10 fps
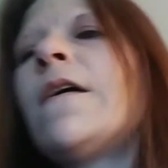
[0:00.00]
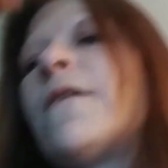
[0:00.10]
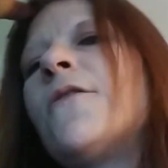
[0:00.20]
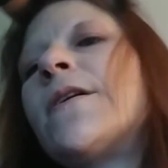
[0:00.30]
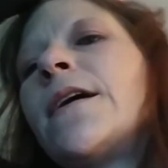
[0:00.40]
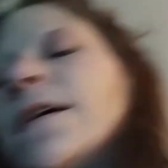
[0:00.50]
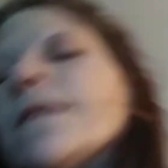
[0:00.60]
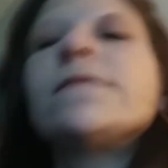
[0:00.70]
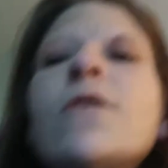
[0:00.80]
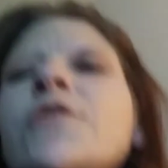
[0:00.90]
Okay,
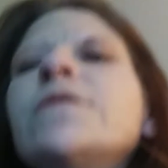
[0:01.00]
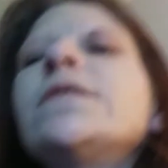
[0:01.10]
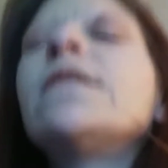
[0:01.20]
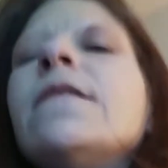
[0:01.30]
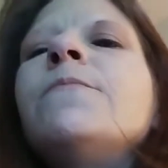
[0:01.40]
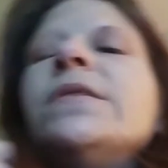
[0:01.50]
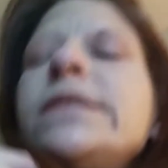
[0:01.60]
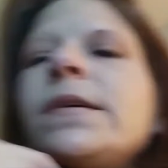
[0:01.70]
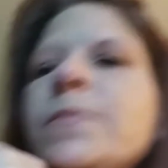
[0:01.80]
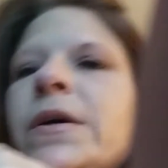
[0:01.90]
it's called
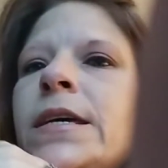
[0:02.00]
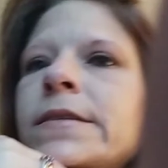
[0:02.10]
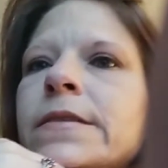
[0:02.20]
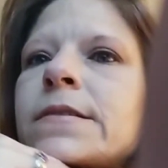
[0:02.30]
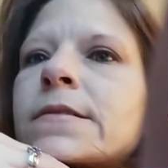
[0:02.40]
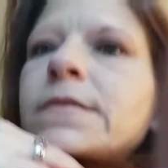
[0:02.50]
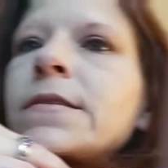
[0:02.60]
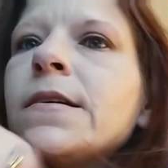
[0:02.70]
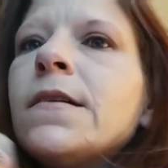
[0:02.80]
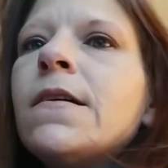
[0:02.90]
Missing Pieces
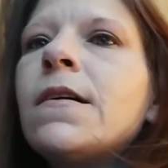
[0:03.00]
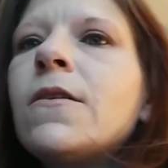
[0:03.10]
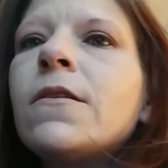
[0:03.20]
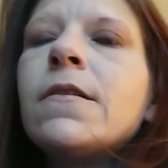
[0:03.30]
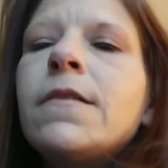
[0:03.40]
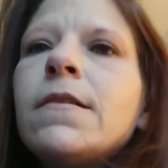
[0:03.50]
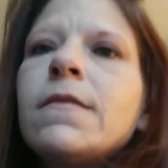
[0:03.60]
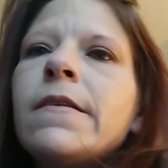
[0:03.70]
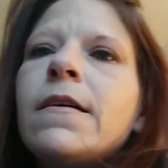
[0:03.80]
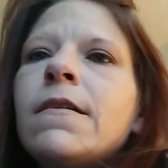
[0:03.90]
on
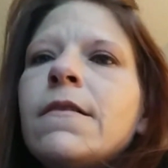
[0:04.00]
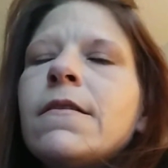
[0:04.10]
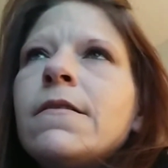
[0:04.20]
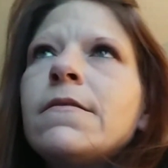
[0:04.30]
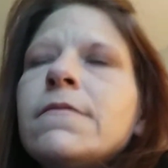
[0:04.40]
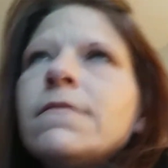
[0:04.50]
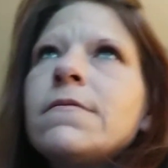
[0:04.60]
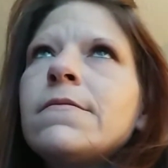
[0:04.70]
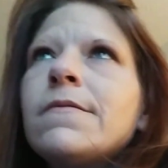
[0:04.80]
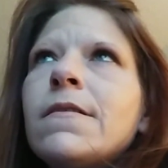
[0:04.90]

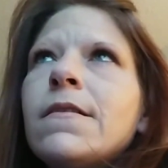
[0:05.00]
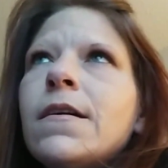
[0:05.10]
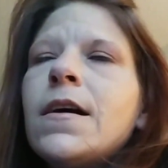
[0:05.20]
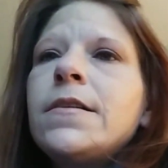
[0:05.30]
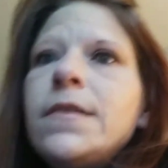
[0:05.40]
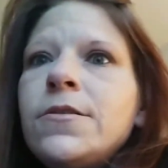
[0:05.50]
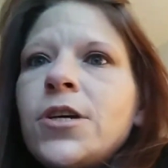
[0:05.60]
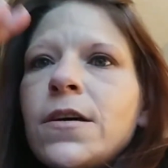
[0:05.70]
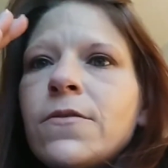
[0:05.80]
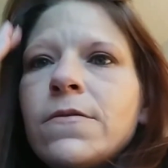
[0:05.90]
ID
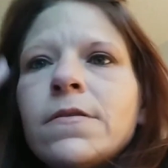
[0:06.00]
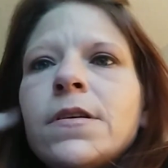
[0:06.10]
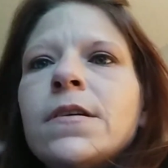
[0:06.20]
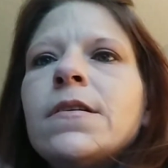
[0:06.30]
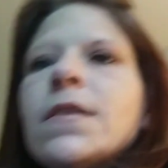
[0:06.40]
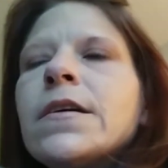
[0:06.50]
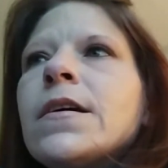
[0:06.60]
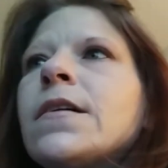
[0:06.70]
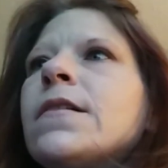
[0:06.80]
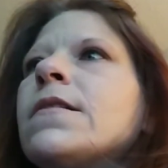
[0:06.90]
channel,
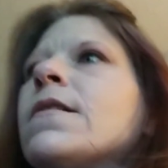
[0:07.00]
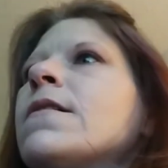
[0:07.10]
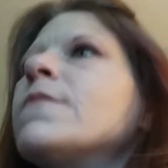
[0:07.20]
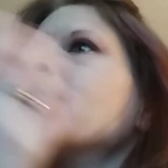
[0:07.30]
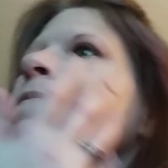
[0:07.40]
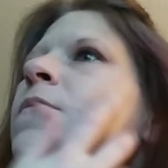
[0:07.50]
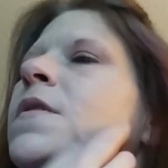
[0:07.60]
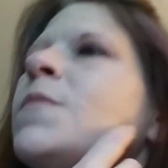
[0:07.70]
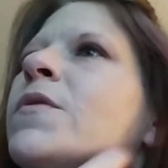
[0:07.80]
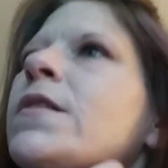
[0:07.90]
and
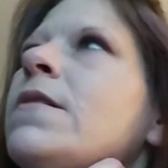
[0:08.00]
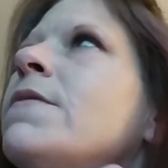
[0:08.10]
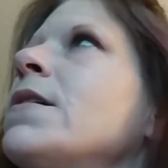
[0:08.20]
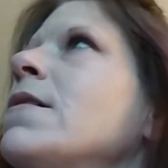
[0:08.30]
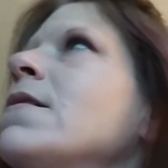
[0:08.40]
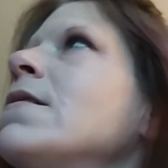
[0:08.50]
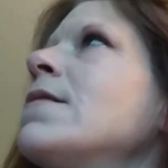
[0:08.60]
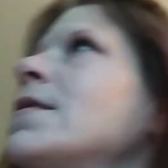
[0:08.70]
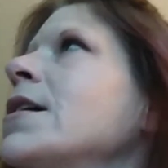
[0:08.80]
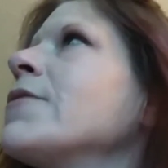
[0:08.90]
I believe
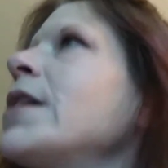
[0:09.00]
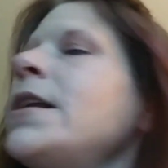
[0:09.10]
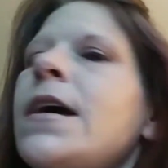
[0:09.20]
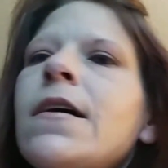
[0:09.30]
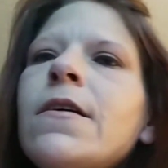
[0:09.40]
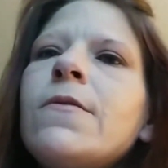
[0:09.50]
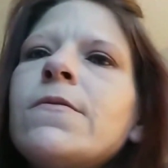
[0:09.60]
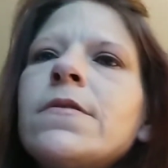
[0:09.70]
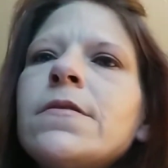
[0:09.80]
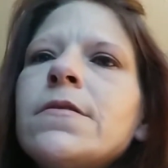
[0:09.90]
like right
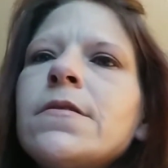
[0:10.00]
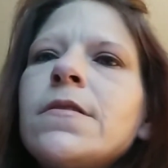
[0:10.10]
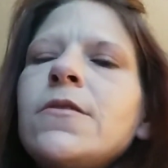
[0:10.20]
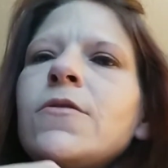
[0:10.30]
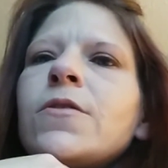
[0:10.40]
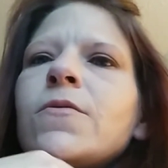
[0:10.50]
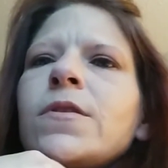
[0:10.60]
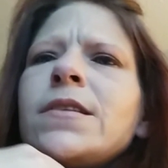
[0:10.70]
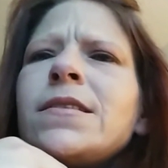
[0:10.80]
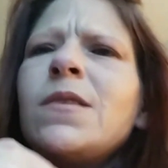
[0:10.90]
now you can
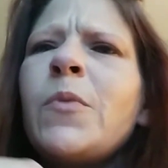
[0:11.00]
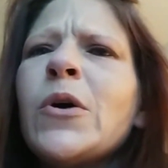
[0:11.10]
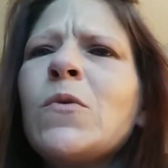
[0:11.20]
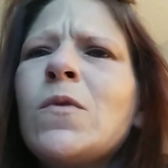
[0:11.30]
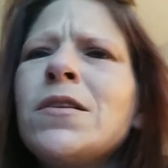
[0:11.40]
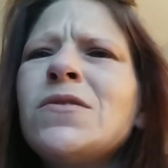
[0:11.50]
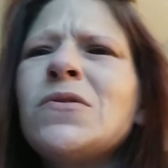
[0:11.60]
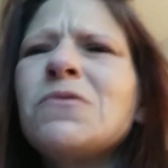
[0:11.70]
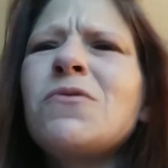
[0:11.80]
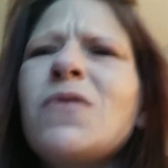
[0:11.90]
only see part one, so
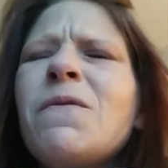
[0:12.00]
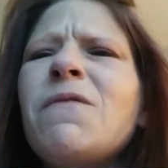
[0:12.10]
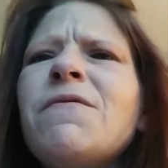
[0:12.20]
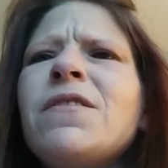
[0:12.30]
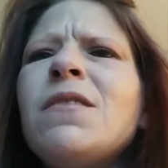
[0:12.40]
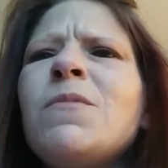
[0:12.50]
it's only 15